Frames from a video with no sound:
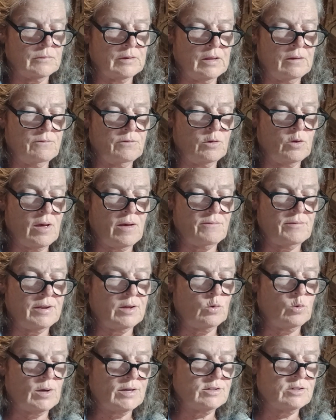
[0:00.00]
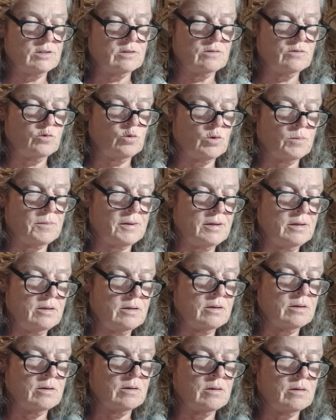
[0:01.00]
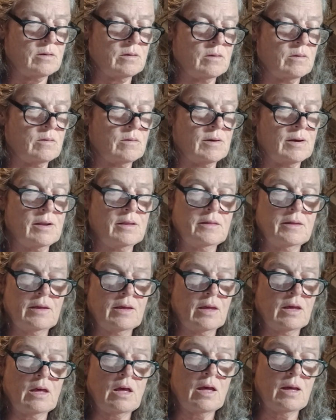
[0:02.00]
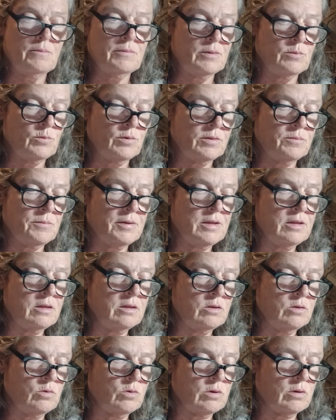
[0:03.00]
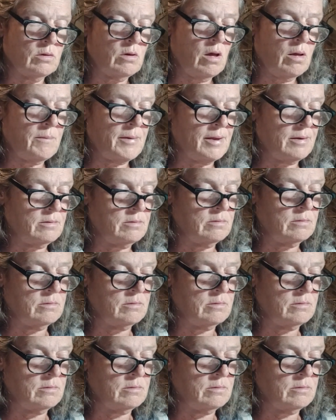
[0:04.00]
if you have any questions for me or anything in common with me, you can comment.